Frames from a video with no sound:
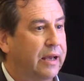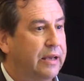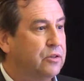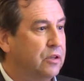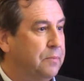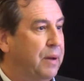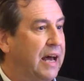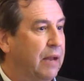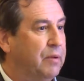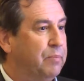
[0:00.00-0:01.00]
into the
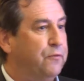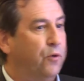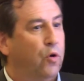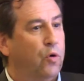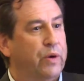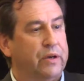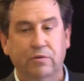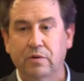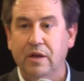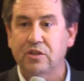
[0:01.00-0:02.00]
Parliament before we
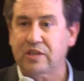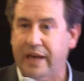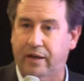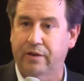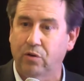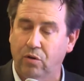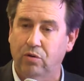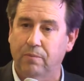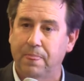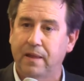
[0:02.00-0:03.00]
could scuttle it
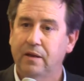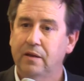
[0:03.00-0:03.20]
all.